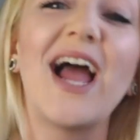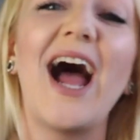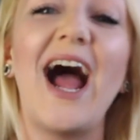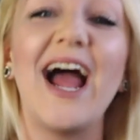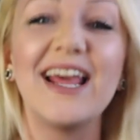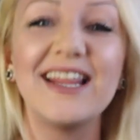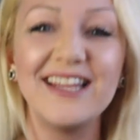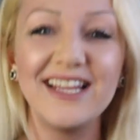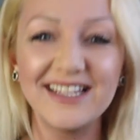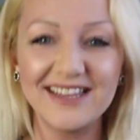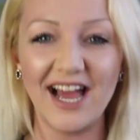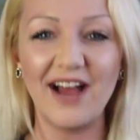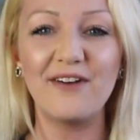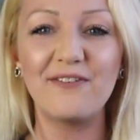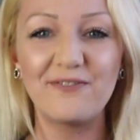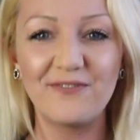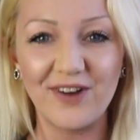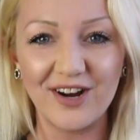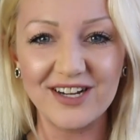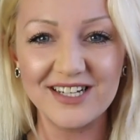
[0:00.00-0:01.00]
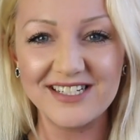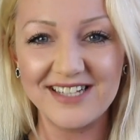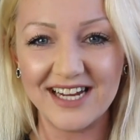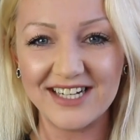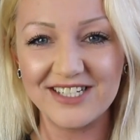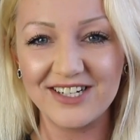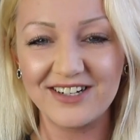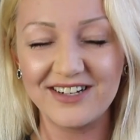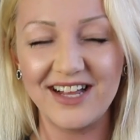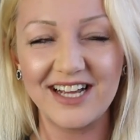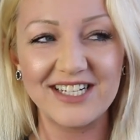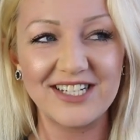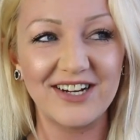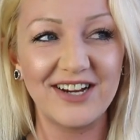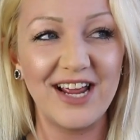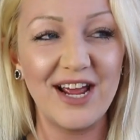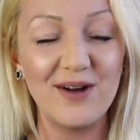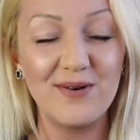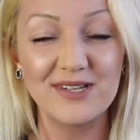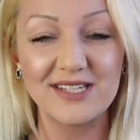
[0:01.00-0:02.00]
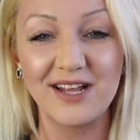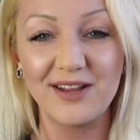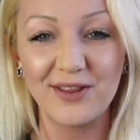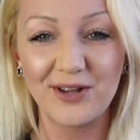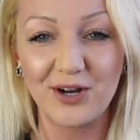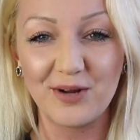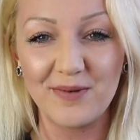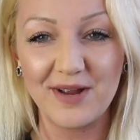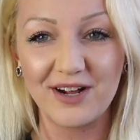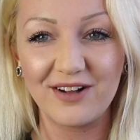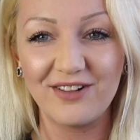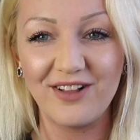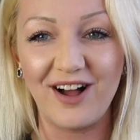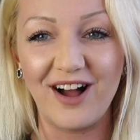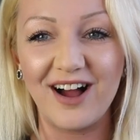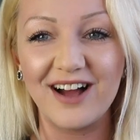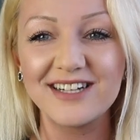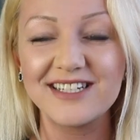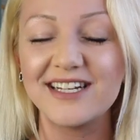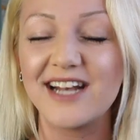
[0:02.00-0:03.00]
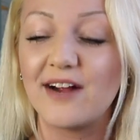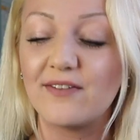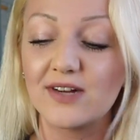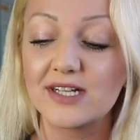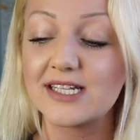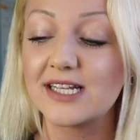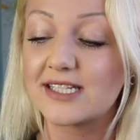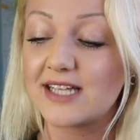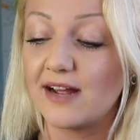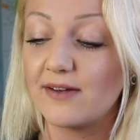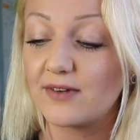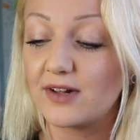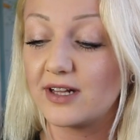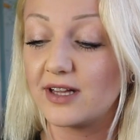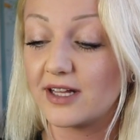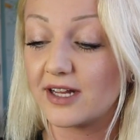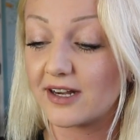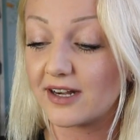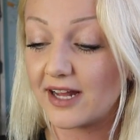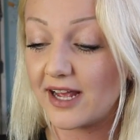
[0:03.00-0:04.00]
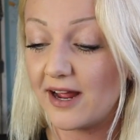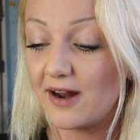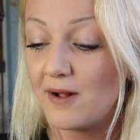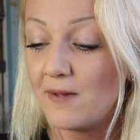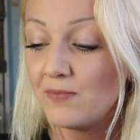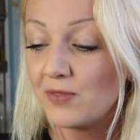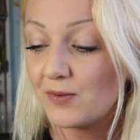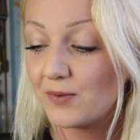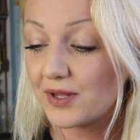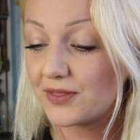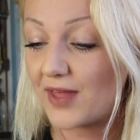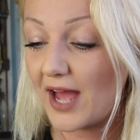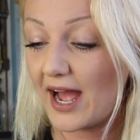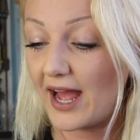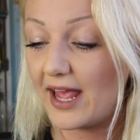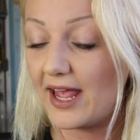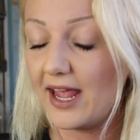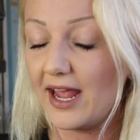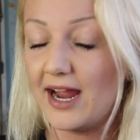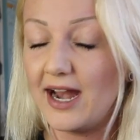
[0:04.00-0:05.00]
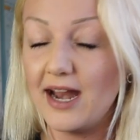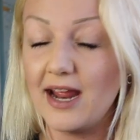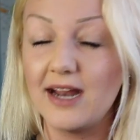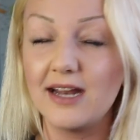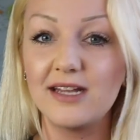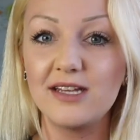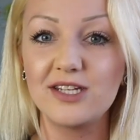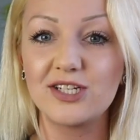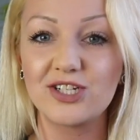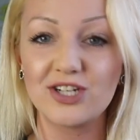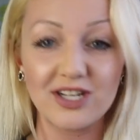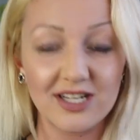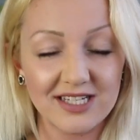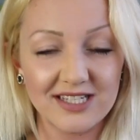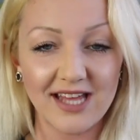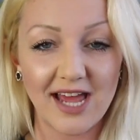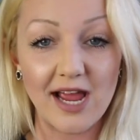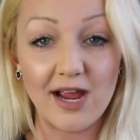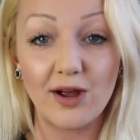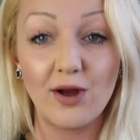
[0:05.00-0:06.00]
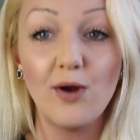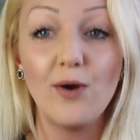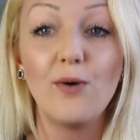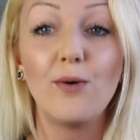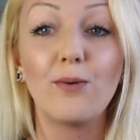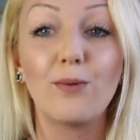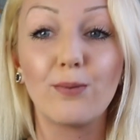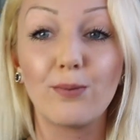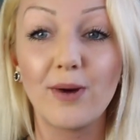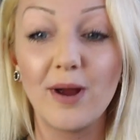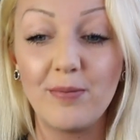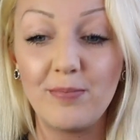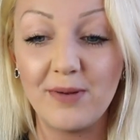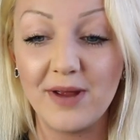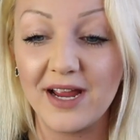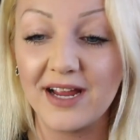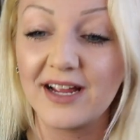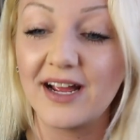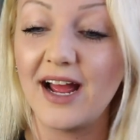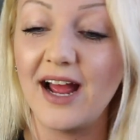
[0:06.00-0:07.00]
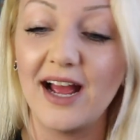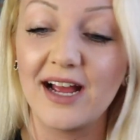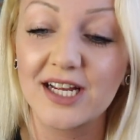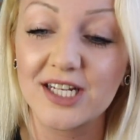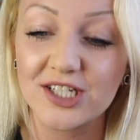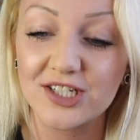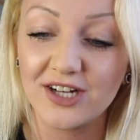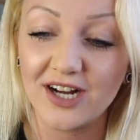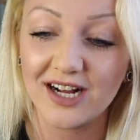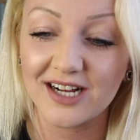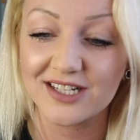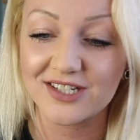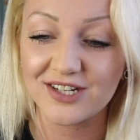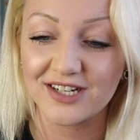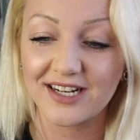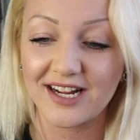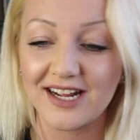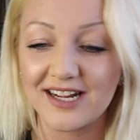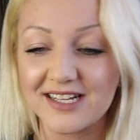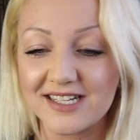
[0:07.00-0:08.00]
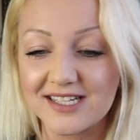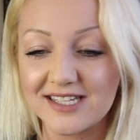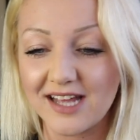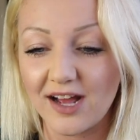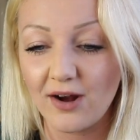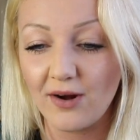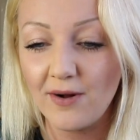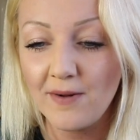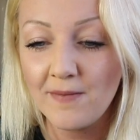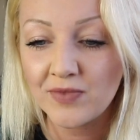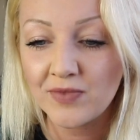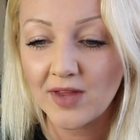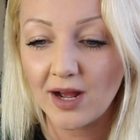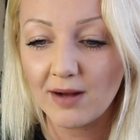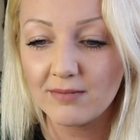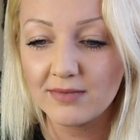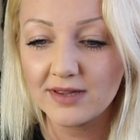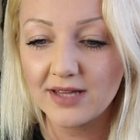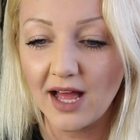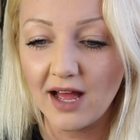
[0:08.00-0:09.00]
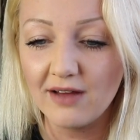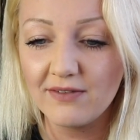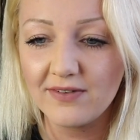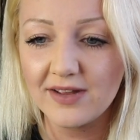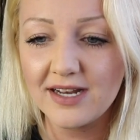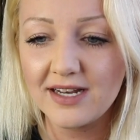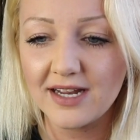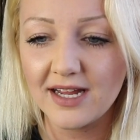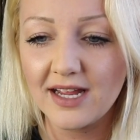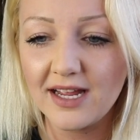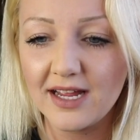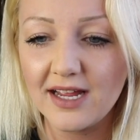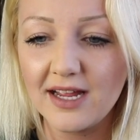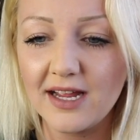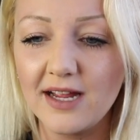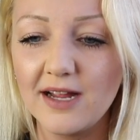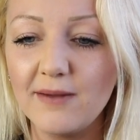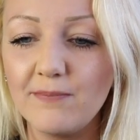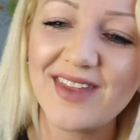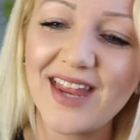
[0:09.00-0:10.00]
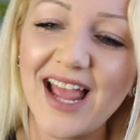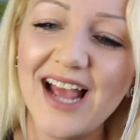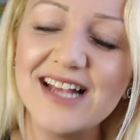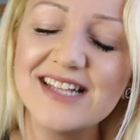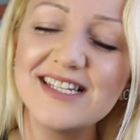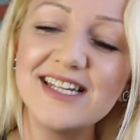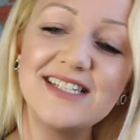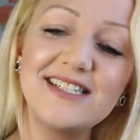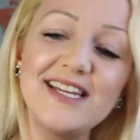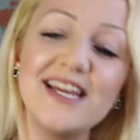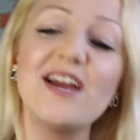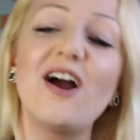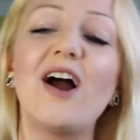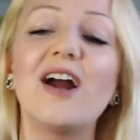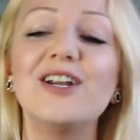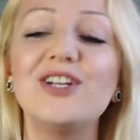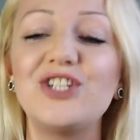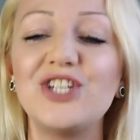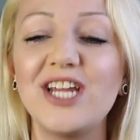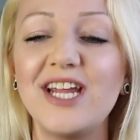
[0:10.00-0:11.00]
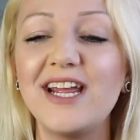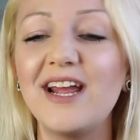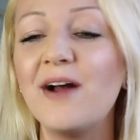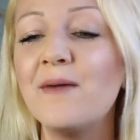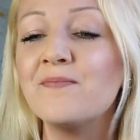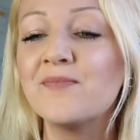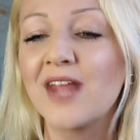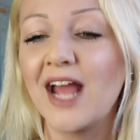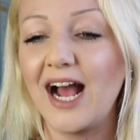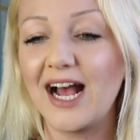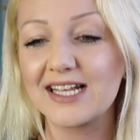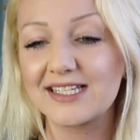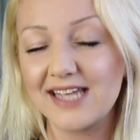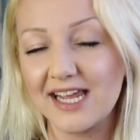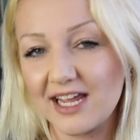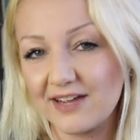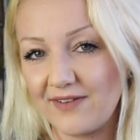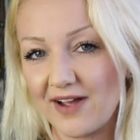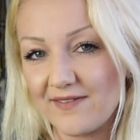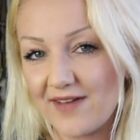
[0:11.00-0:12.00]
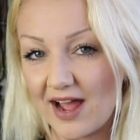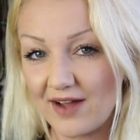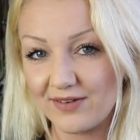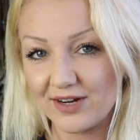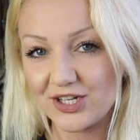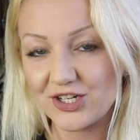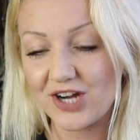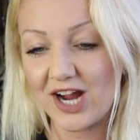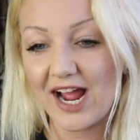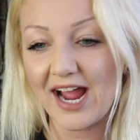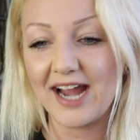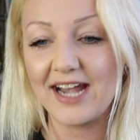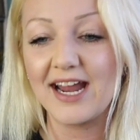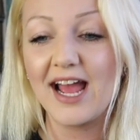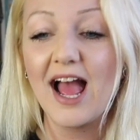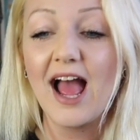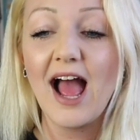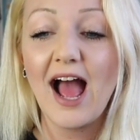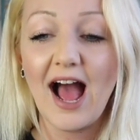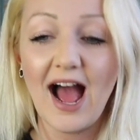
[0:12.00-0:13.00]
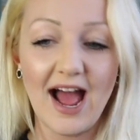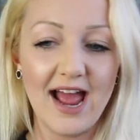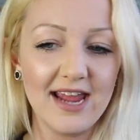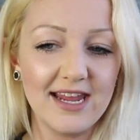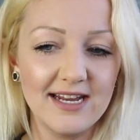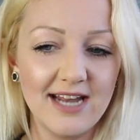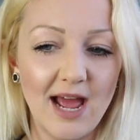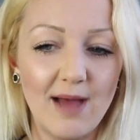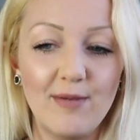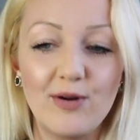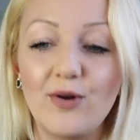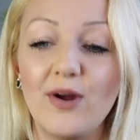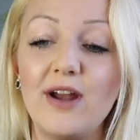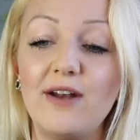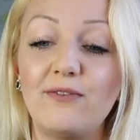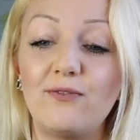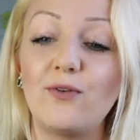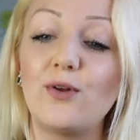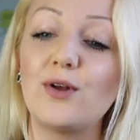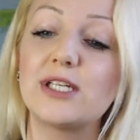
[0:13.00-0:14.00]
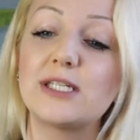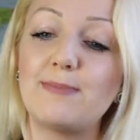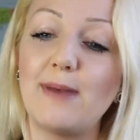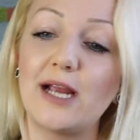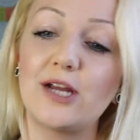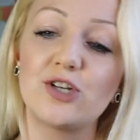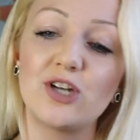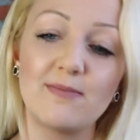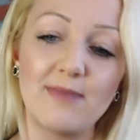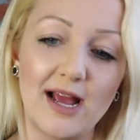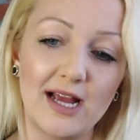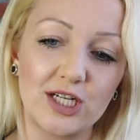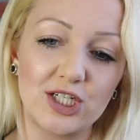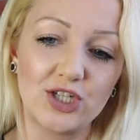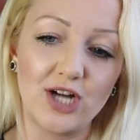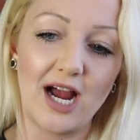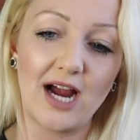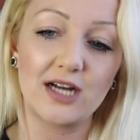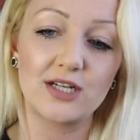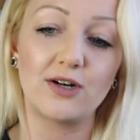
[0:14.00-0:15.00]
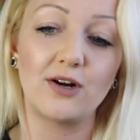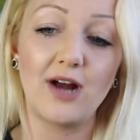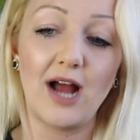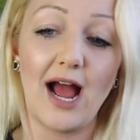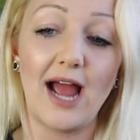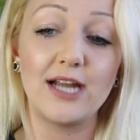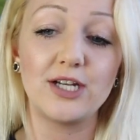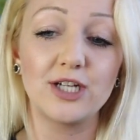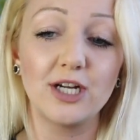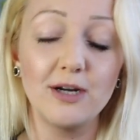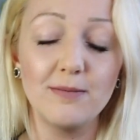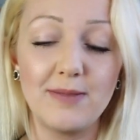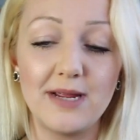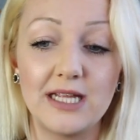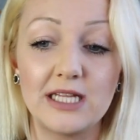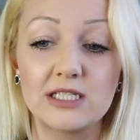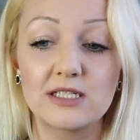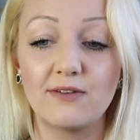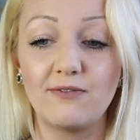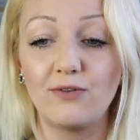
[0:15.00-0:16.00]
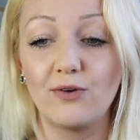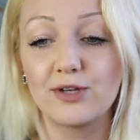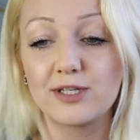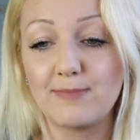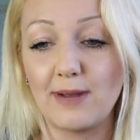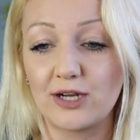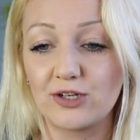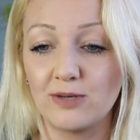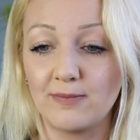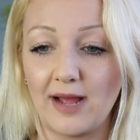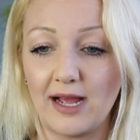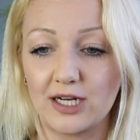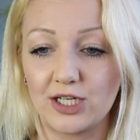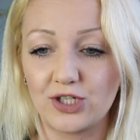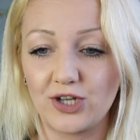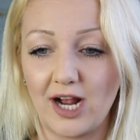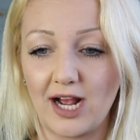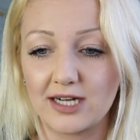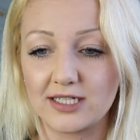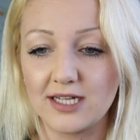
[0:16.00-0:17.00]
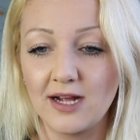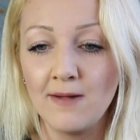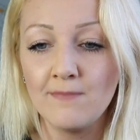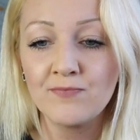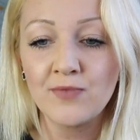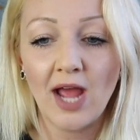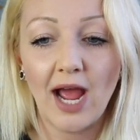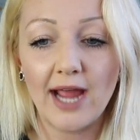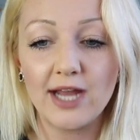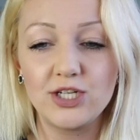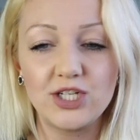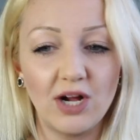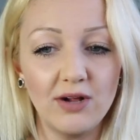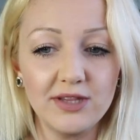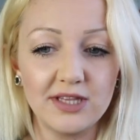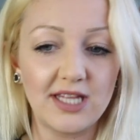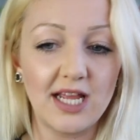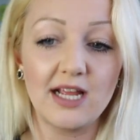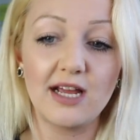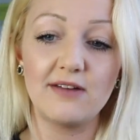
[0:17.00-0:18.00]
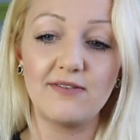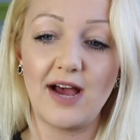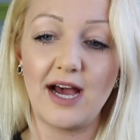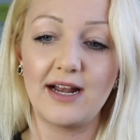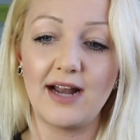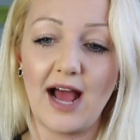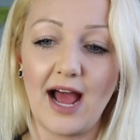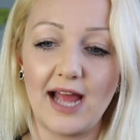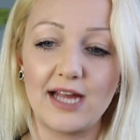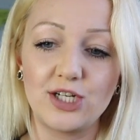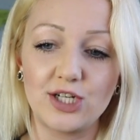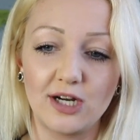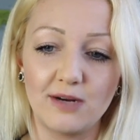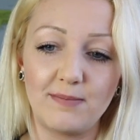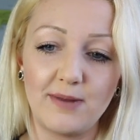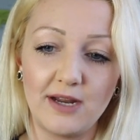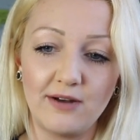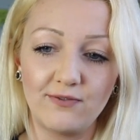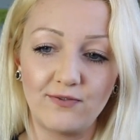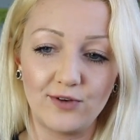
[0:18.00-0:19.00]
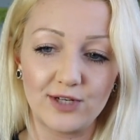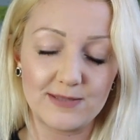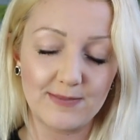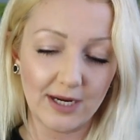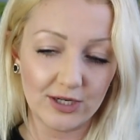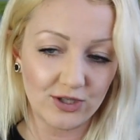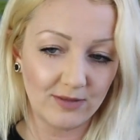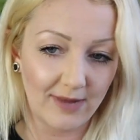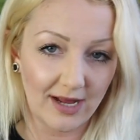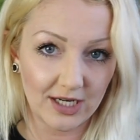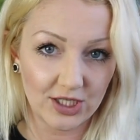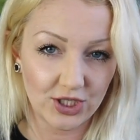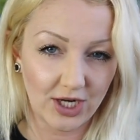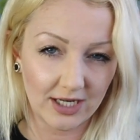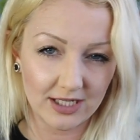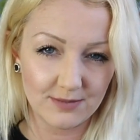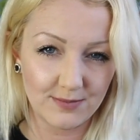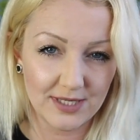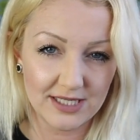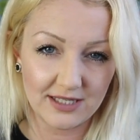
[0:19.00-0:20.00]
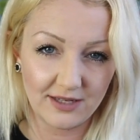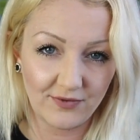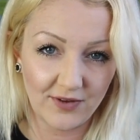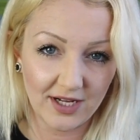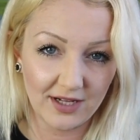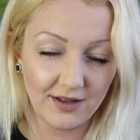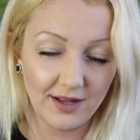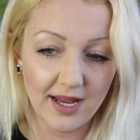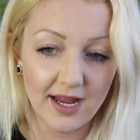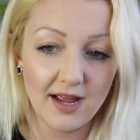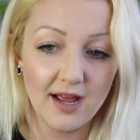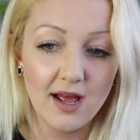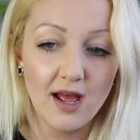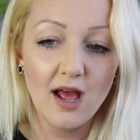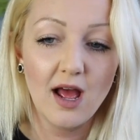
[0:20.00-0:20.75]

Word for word: I think that first Nectar Collector hit was a little bit clogged, and ever since I've cleared it with that hit, it is just like ripping extra, extra nice. So I'm loving it. I see T R G asking if I've ever tried high cannabinoid full spectrum extract or high terpenes full spectrum extract. I don't think I've had high terpene full spectrum extract specifically.